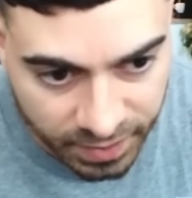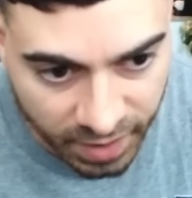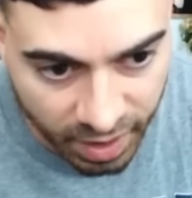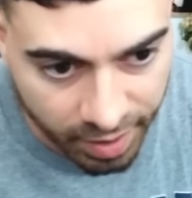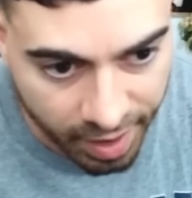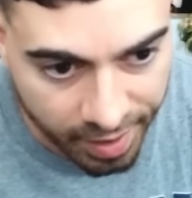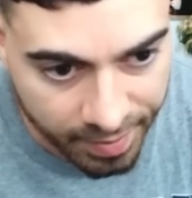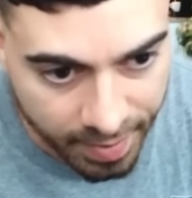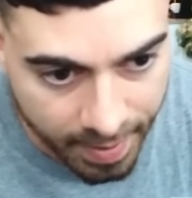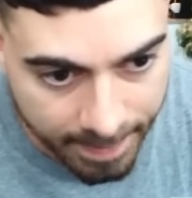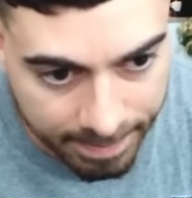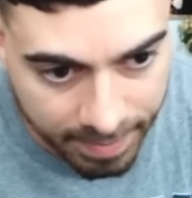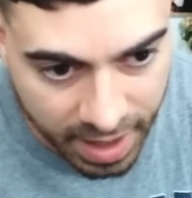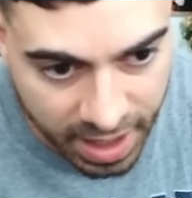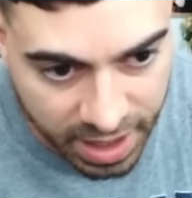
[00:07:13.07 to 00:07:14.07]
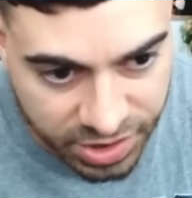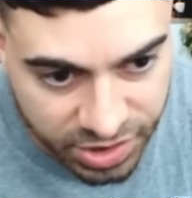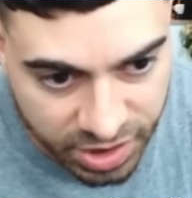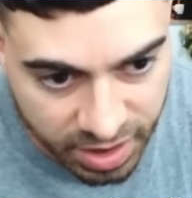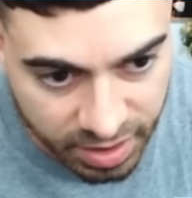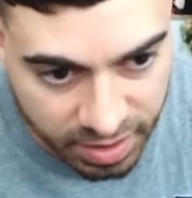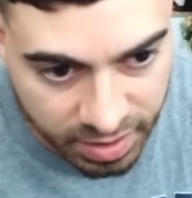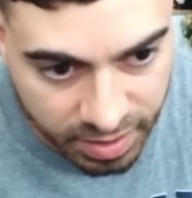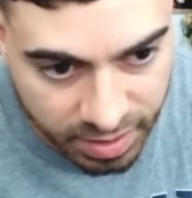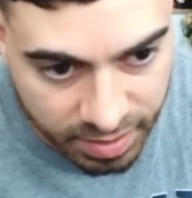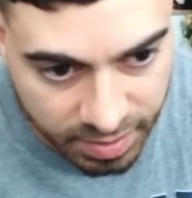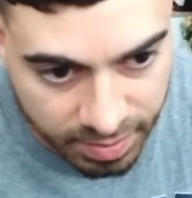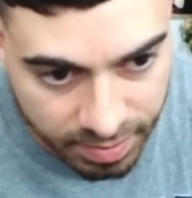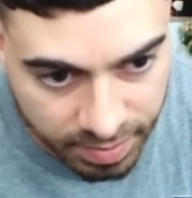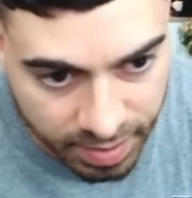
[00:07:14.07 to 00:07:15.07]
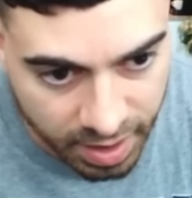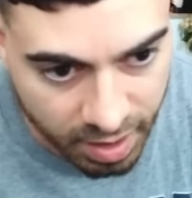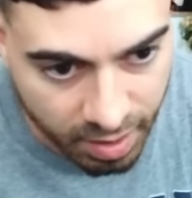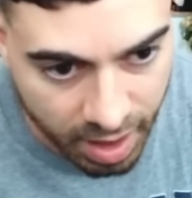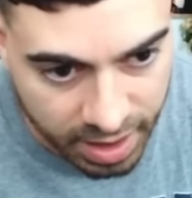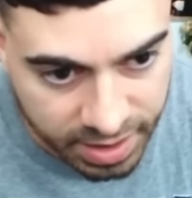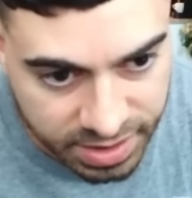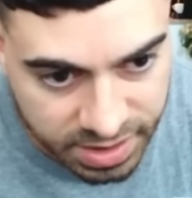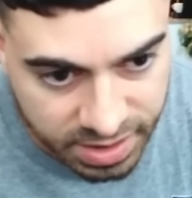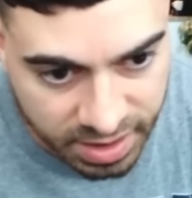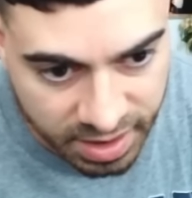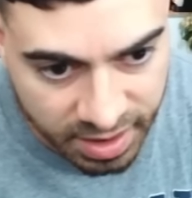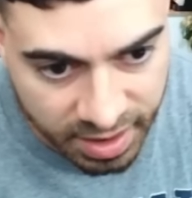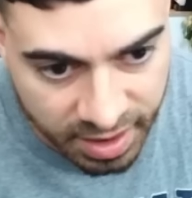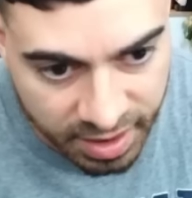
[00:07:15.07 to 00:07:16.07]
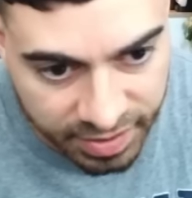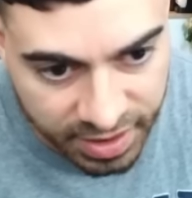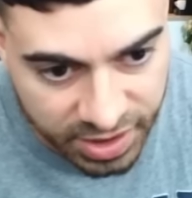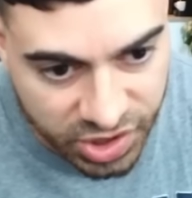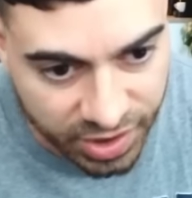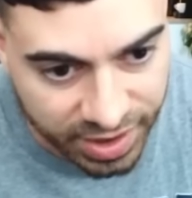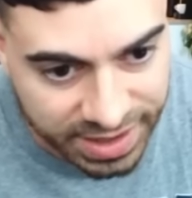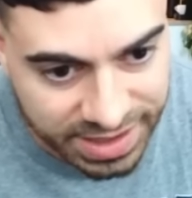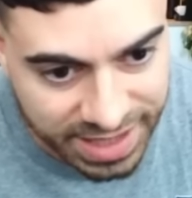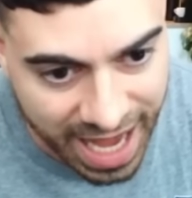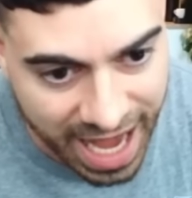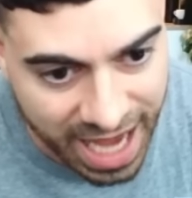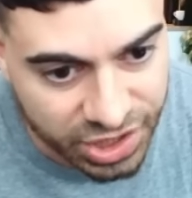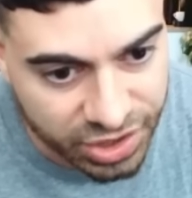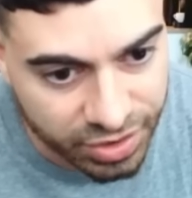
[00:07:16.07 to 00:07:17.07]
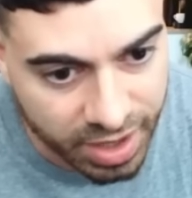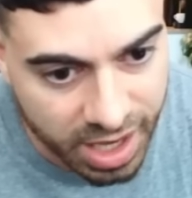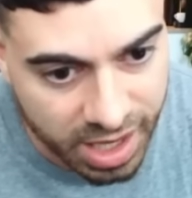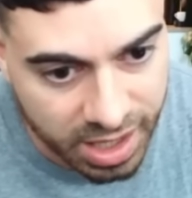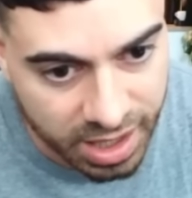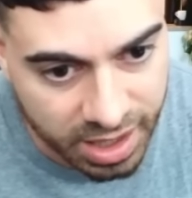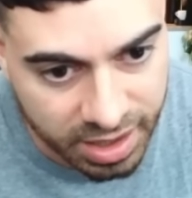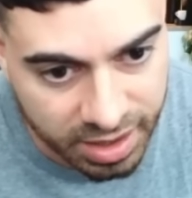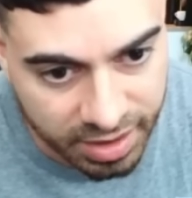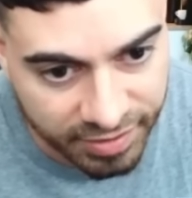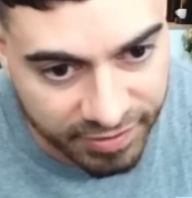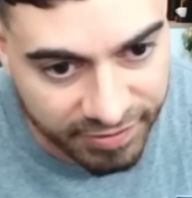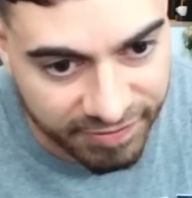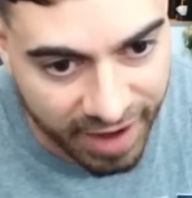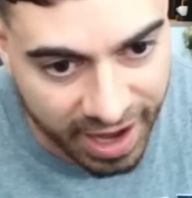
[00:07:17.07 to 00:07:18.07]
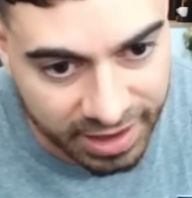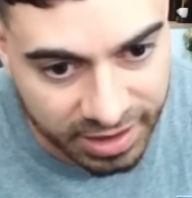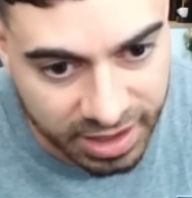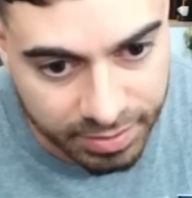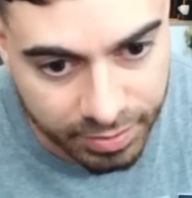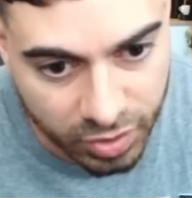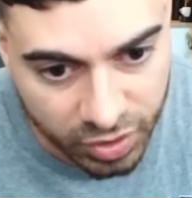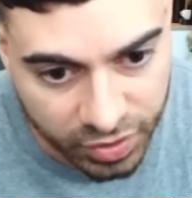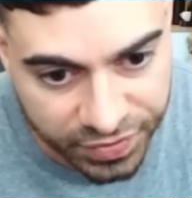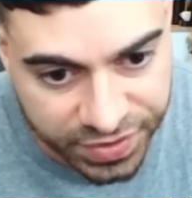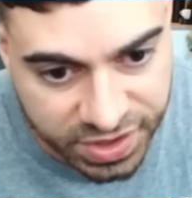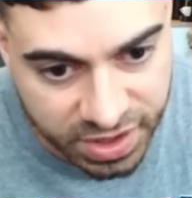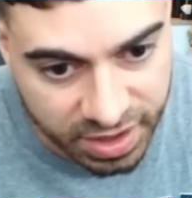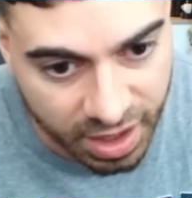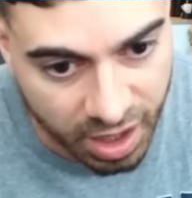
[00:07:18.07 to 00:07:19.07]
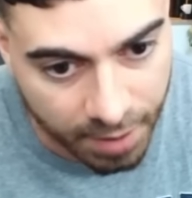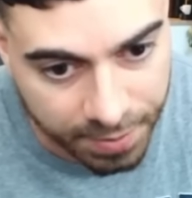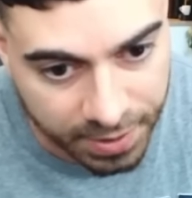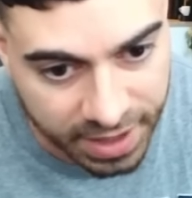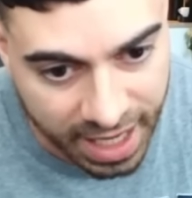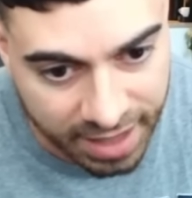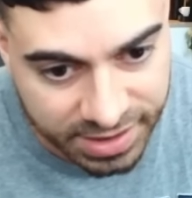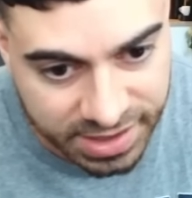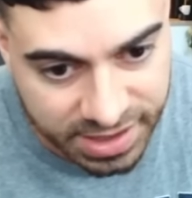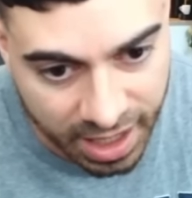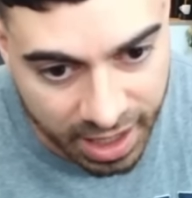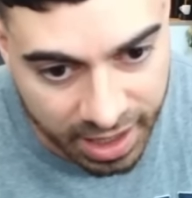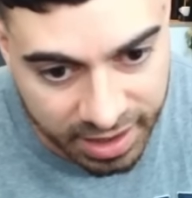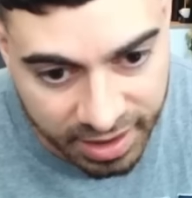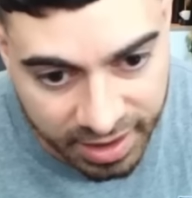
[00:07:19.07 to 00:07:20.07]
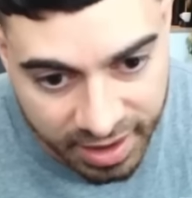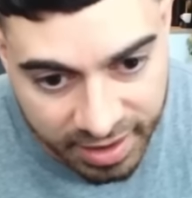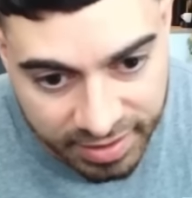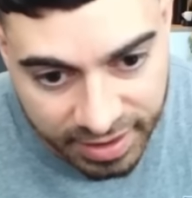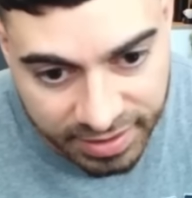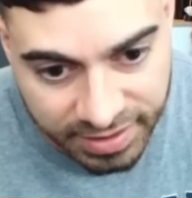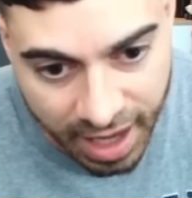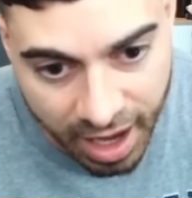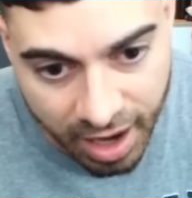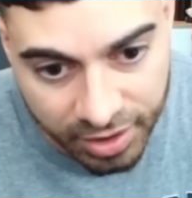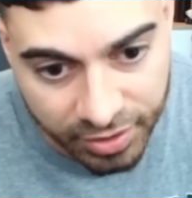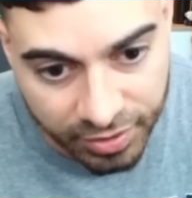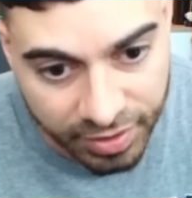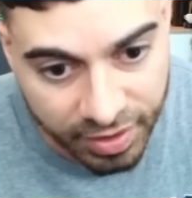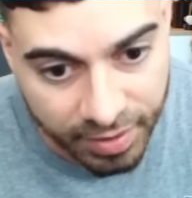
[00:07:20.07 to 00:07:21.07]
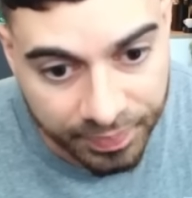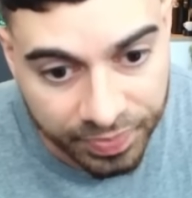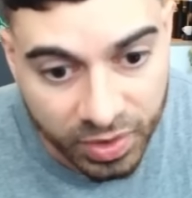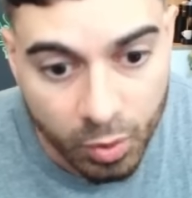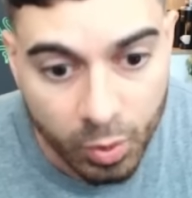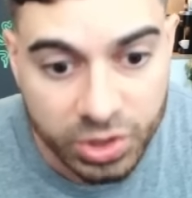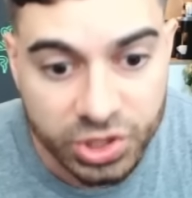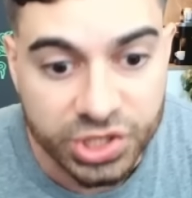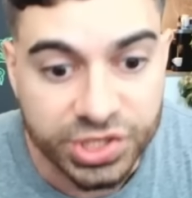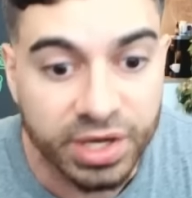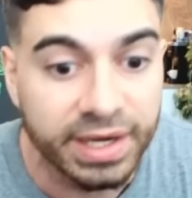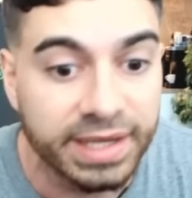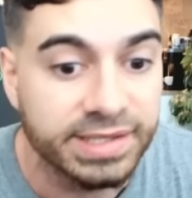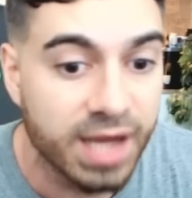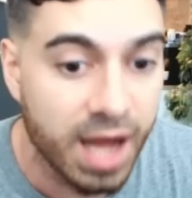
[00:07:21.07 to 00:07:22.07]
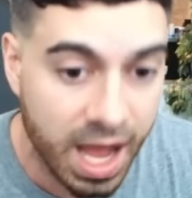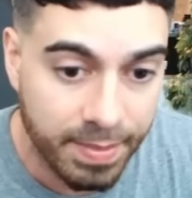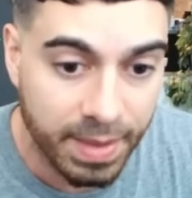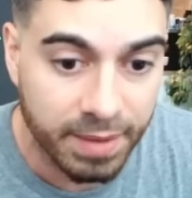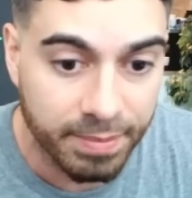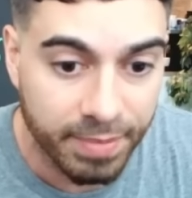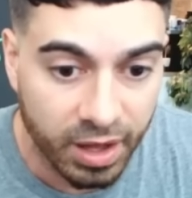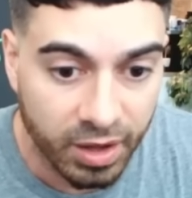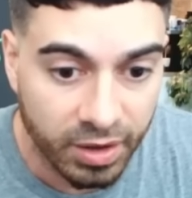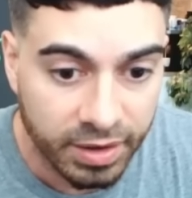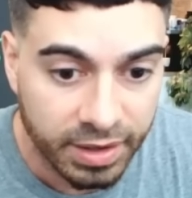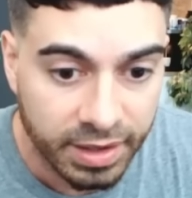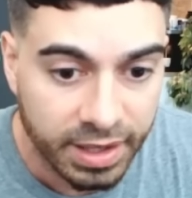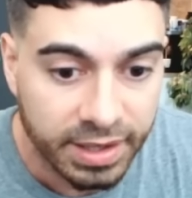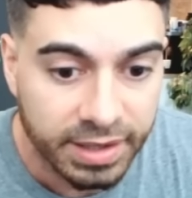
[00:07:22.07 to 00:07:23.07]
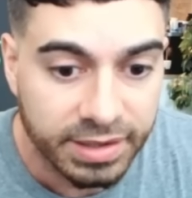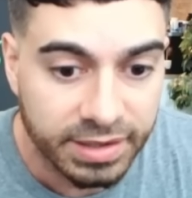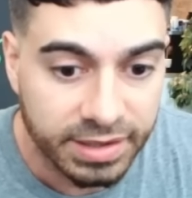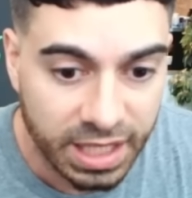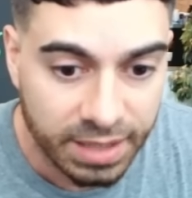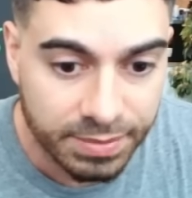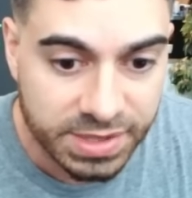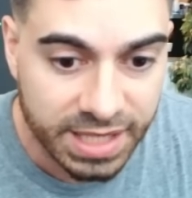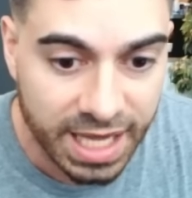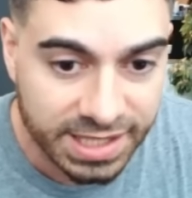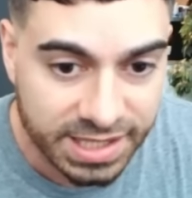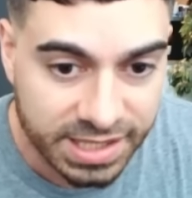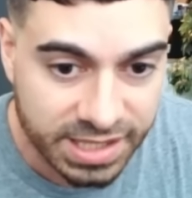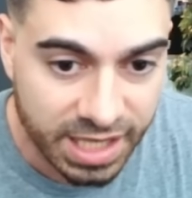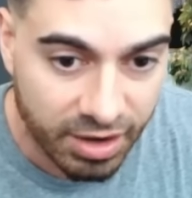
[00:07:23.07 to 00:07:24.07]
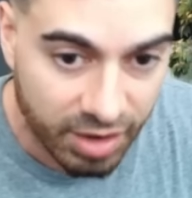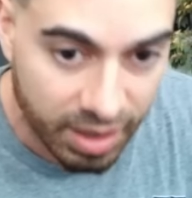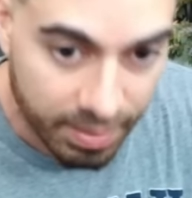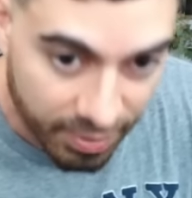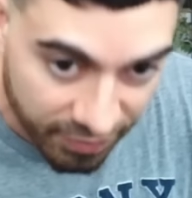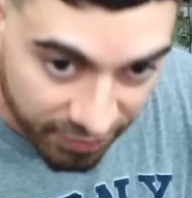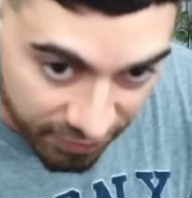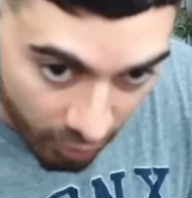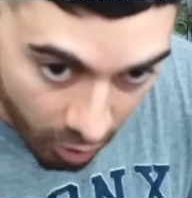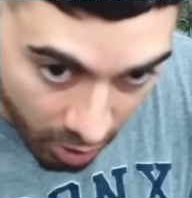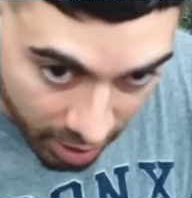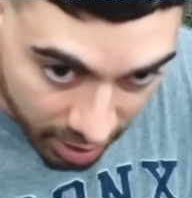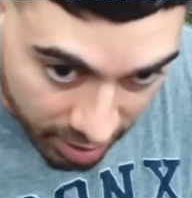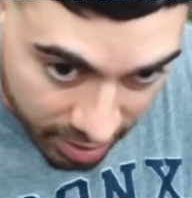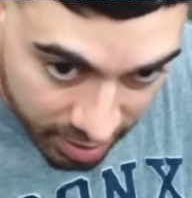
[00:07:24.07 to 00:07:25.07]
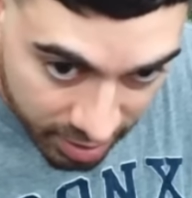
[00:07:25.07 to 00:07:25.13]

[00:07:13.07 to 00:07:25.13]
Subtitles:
Okay? Major POIs. These are exaggerated, violent moves to the up or downside that the algorithm, which is on a timing belt, deems necessary before